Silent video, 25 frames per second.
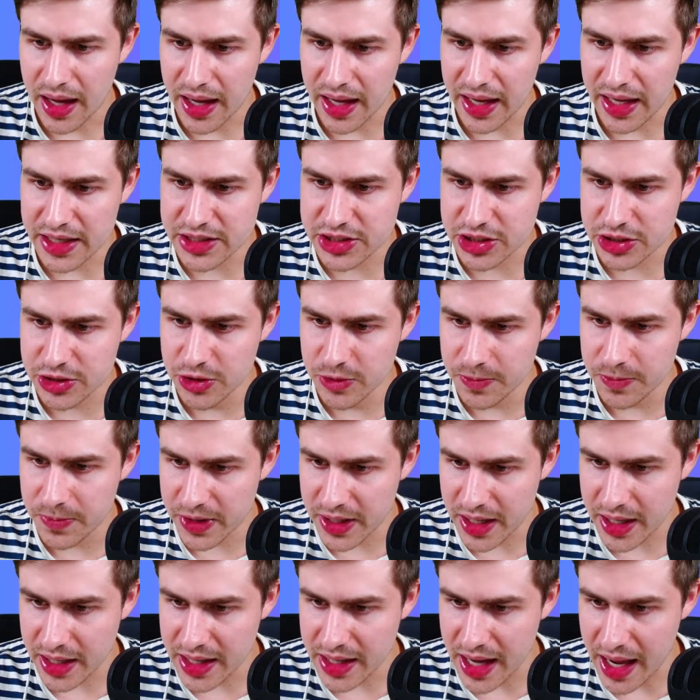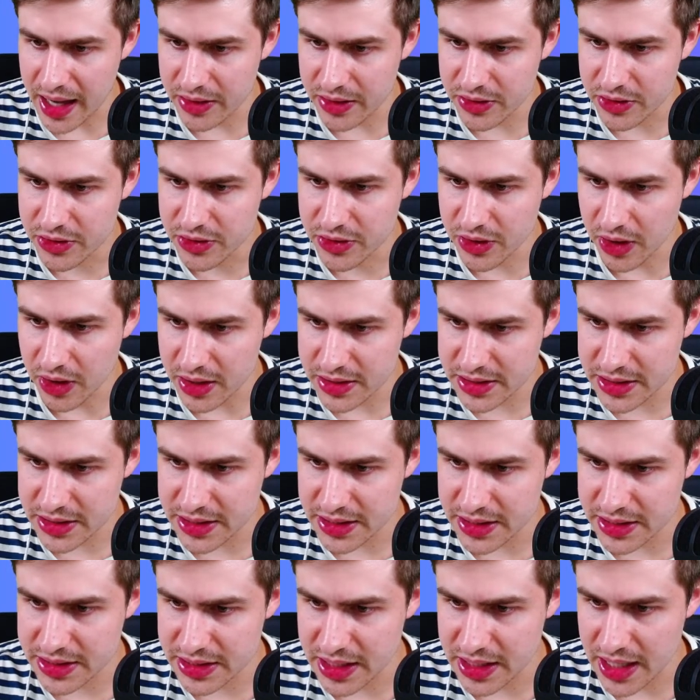Is Stupinan and
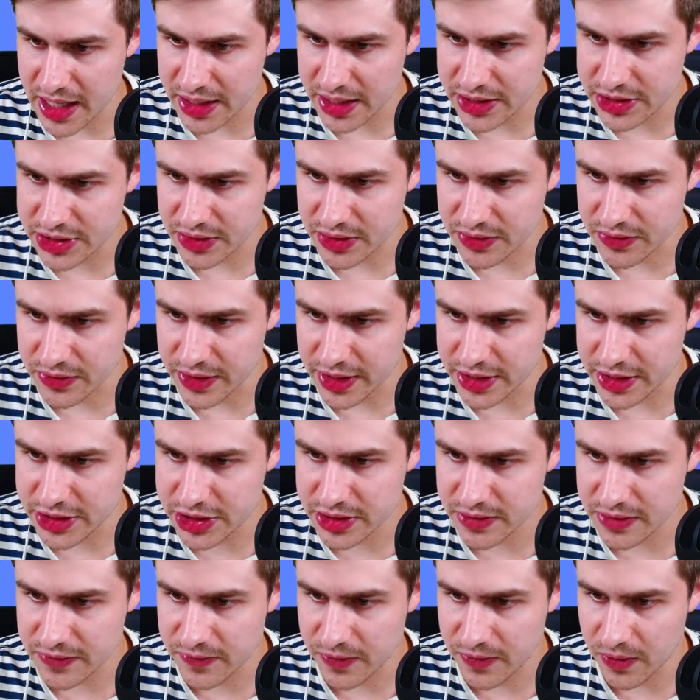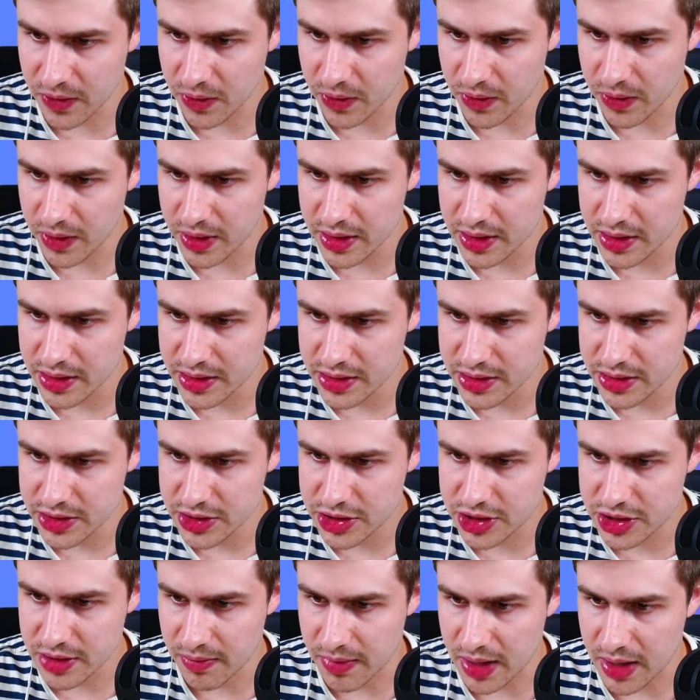Gross/Rich for
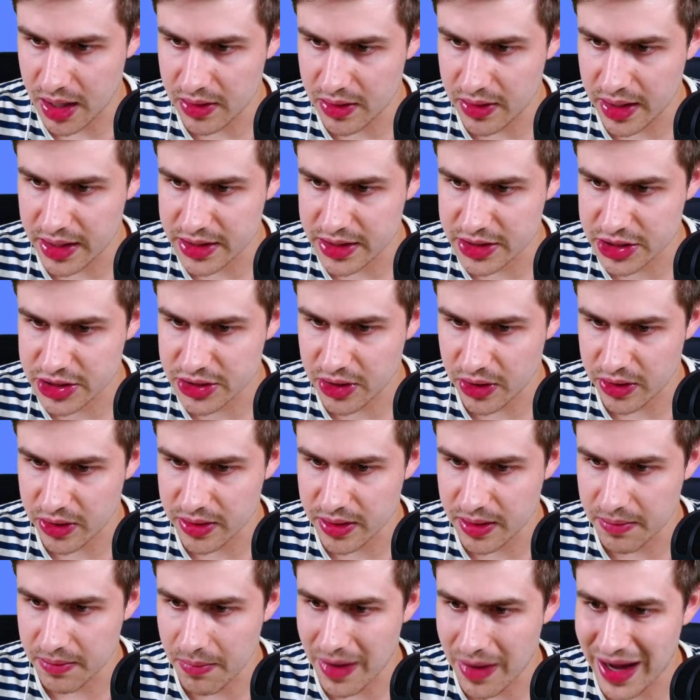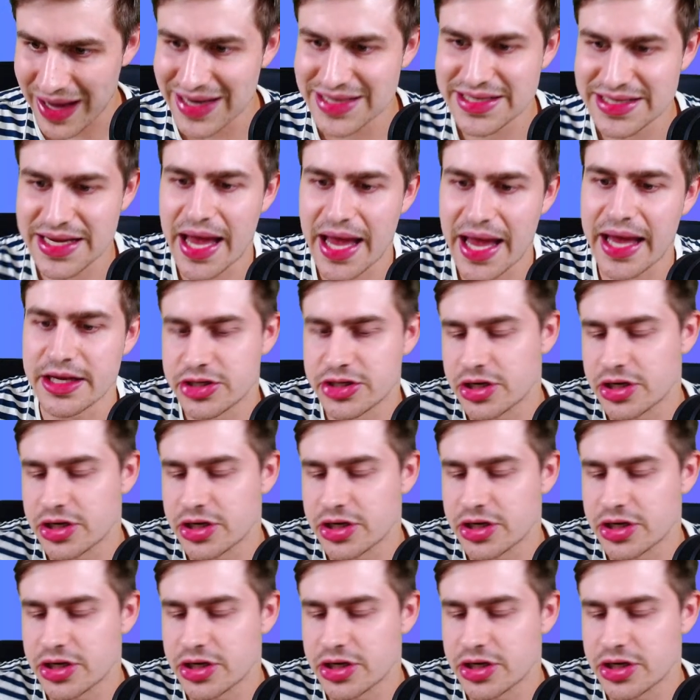Jamal and Son -8?